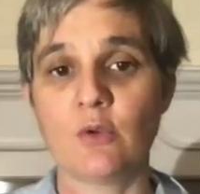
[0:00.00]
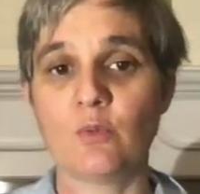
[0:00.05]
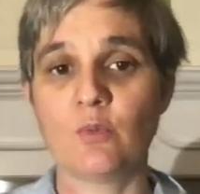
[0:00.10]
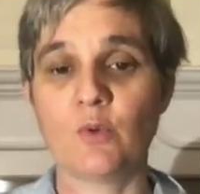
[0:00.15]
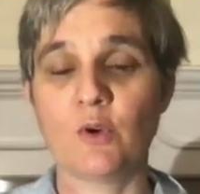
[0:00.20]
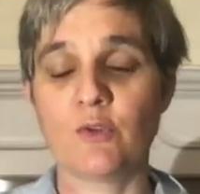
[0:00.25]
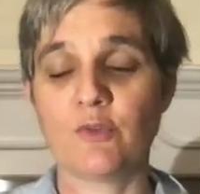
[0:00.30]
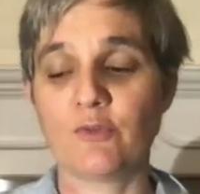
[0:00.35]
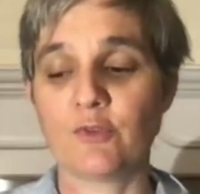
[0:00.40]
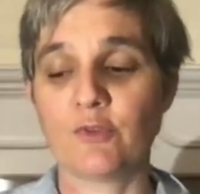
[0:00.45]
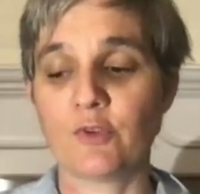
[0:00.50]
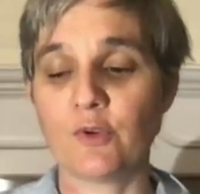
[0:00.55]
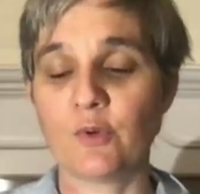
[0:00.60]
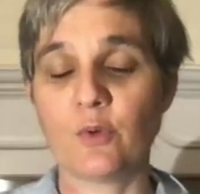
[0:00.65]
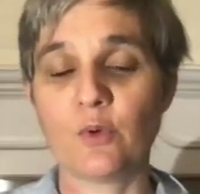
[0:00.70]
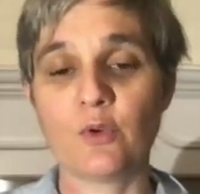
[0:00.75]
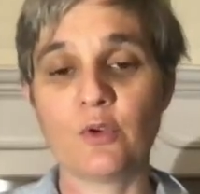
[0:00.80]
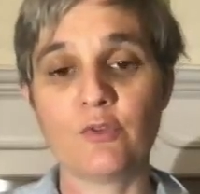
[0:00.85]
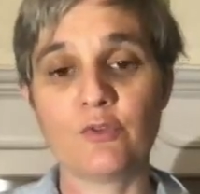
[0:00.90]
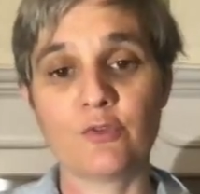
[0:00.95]
where
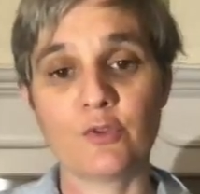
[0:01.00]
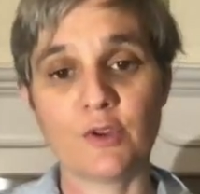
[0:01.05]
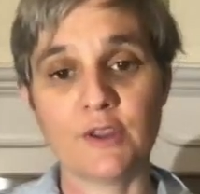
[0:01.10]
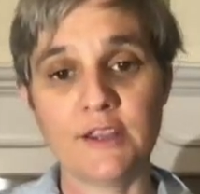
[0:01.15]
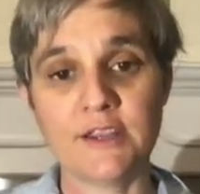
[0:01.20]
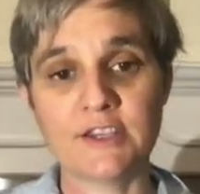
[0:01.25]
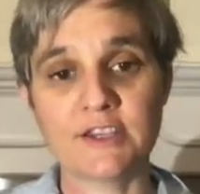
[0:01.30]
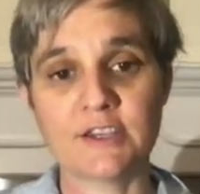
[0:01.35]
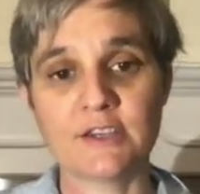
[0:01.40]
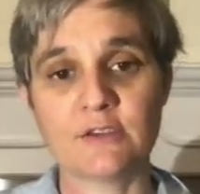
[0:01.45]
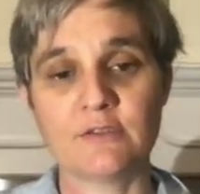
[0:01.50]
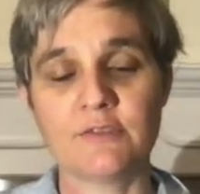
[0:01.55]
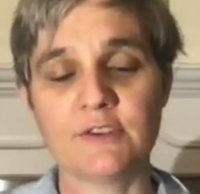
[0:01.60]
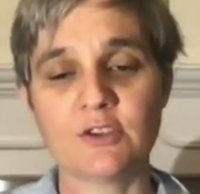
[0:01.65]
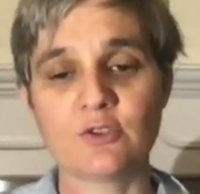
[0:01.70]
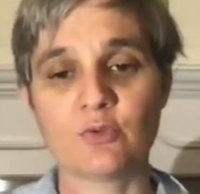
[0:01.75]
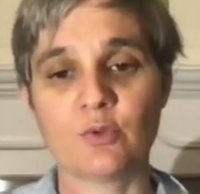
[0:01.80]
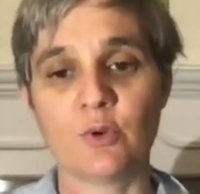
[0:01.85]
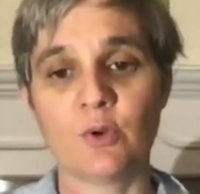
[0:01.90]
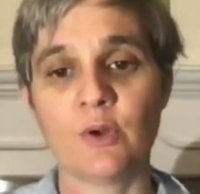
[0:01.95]
for each
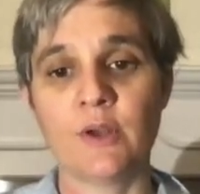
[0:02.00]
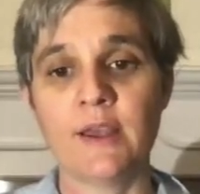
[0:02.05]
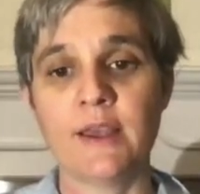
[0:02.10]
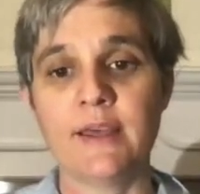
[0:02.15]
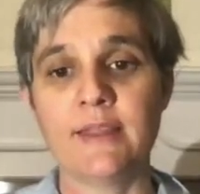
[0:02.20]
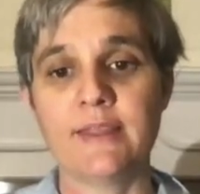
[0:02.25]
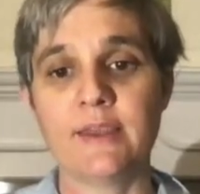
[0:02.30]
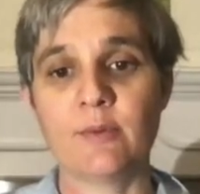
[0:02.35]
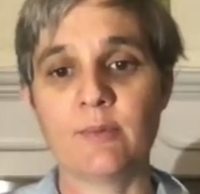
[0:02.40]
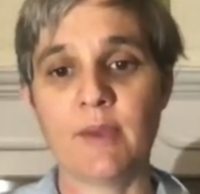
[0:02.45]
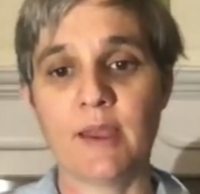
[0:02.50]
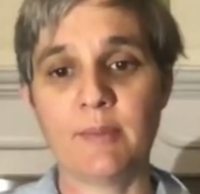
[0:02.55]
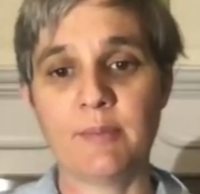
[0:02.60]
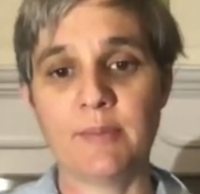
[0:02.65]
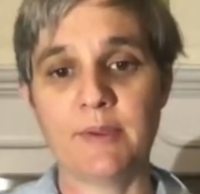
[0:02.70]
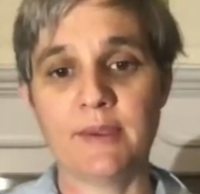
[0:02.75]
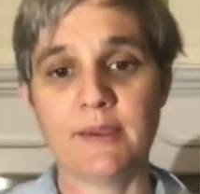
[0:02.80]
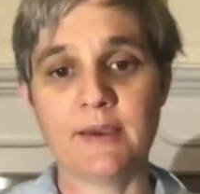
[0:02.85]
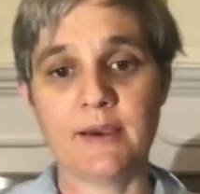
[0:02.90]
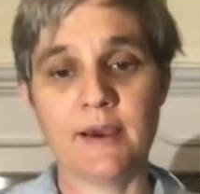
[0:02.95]
individual, there might
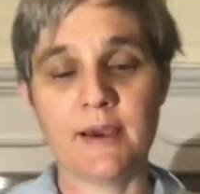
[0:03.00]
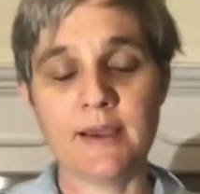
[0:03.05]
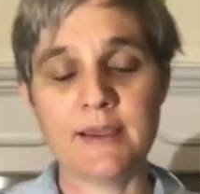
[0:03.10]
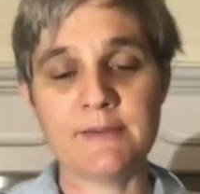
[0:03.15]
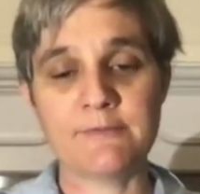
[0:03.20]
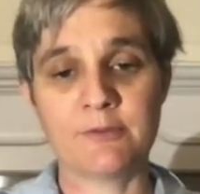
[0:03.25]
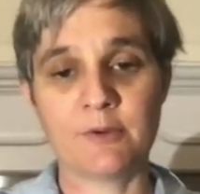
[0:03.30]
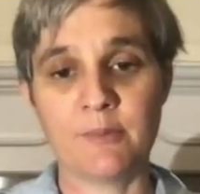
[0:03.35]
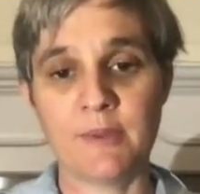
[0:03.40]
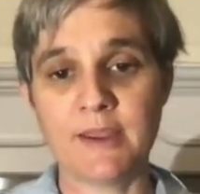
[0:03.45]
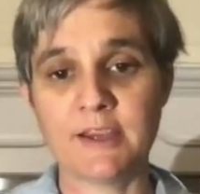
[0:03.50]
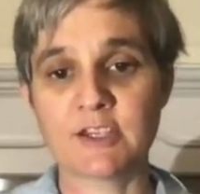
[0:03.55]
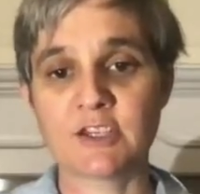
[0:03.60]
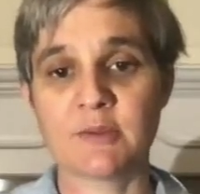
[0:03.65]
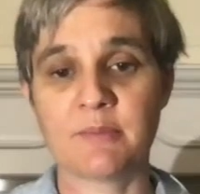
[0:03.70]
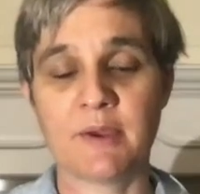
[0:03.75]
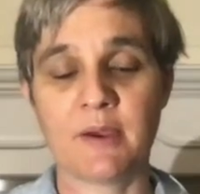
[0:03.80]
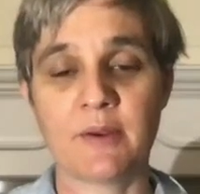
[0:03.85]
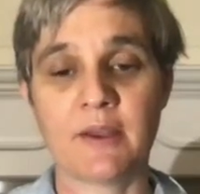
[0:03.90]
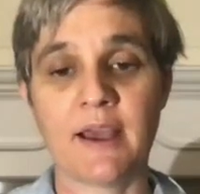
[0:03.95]
be information
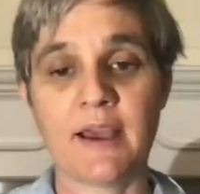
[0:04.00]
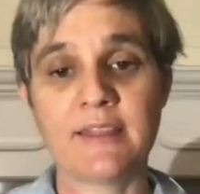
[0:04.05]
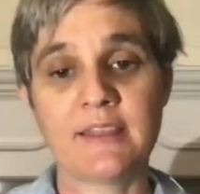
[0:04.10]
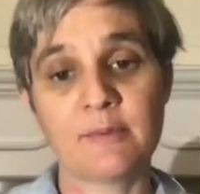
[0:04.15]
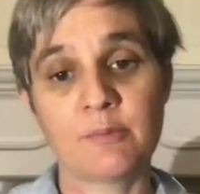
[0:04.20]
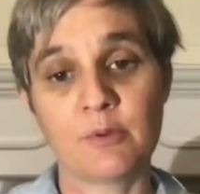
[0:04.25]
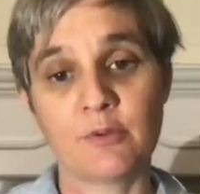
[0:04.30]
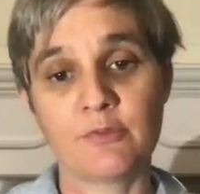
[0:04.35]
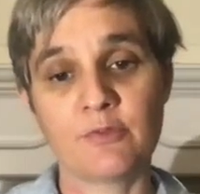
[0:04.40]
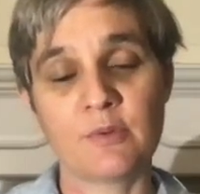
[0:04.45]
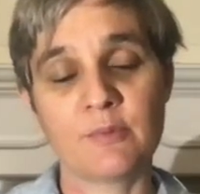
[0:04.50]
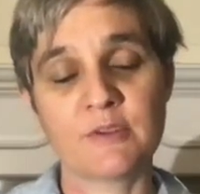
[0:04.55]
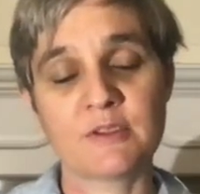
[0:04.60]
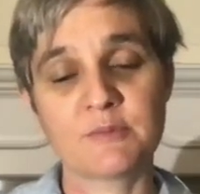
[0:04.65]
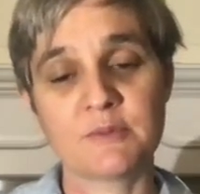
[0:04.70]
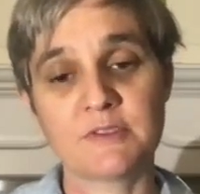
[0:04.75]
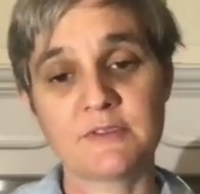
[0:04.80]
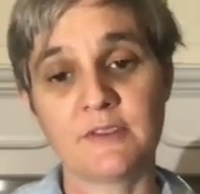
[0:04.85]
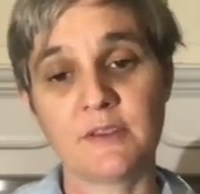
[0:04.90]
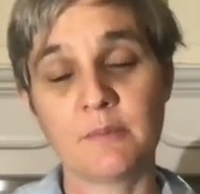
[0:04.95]
about how they perform a
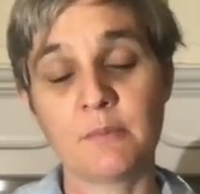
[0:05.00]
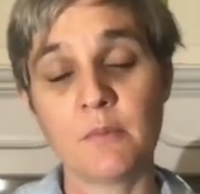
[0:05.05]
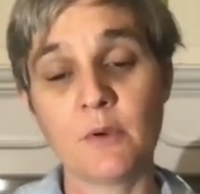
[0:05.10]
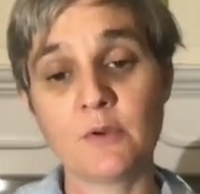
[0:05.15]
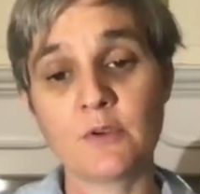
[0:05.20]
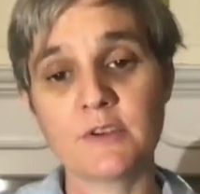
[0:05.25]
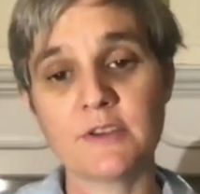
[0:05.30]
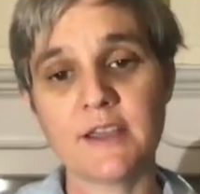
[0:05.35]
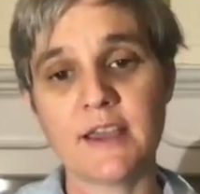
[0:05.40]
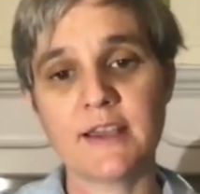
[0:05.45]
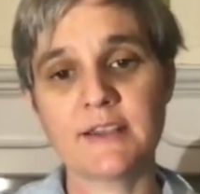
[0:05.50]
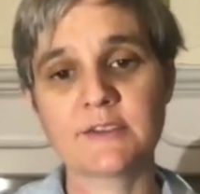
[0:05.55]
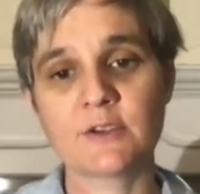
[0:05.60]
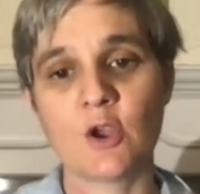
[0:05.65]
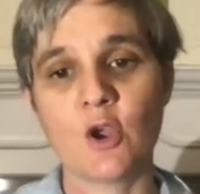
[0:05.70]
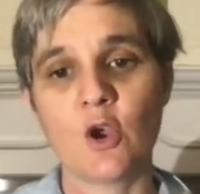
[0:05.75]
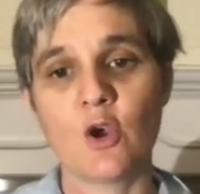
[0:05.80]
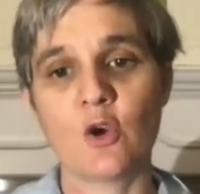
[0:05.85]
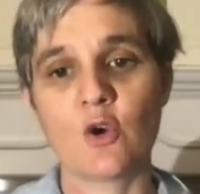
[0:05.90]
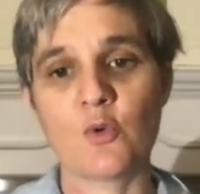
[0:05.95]
specific motor task
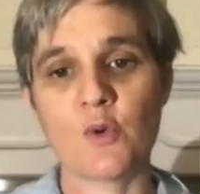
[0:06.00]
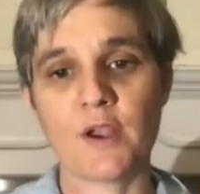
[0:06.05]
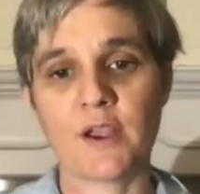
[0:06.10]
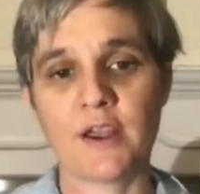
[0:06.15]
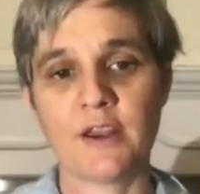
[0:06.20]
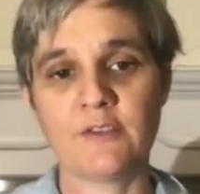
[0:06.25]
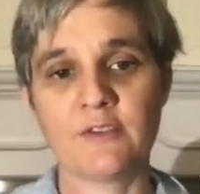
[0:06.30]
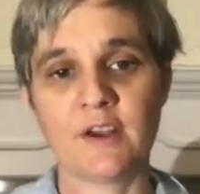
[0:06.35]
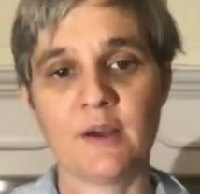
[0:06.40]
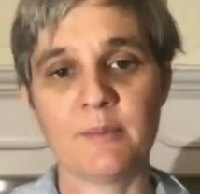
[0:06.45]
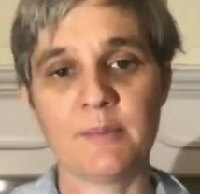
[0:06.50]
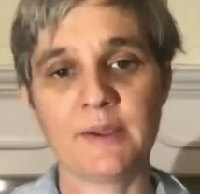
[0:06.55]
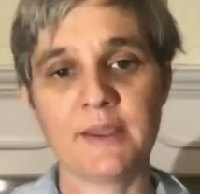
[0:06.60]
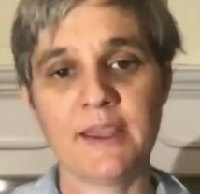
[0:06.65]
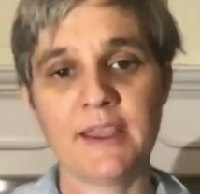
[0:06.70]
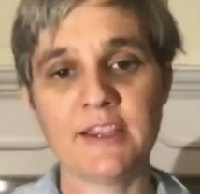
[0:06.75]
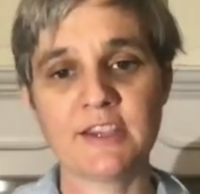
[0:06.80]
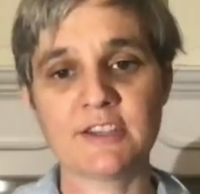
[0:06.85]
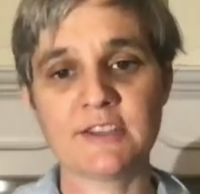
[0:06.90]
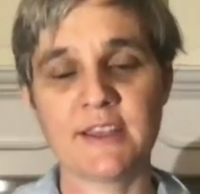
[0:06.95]
or what kind of
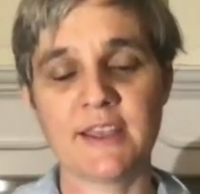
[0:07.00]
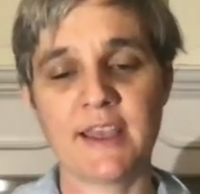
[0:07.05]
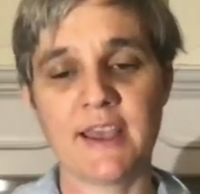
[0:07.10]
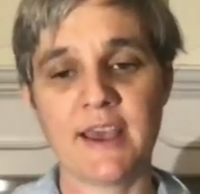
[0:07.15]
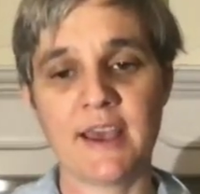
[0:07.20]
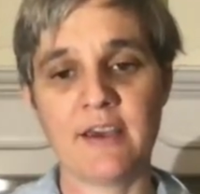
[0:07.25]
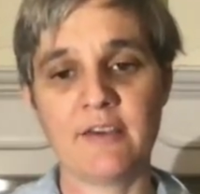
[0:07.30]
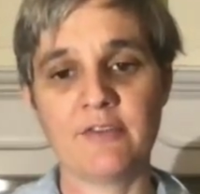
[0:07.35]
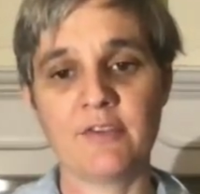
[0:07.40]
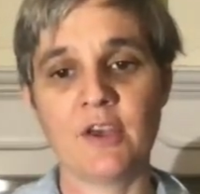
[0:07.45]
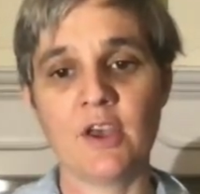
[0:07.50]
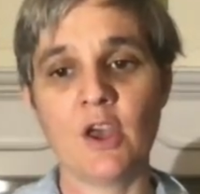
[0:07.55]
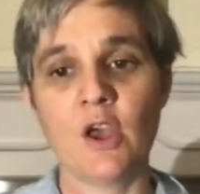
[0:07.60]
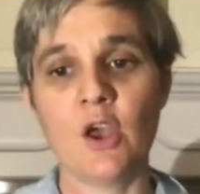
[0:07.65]
complication they have.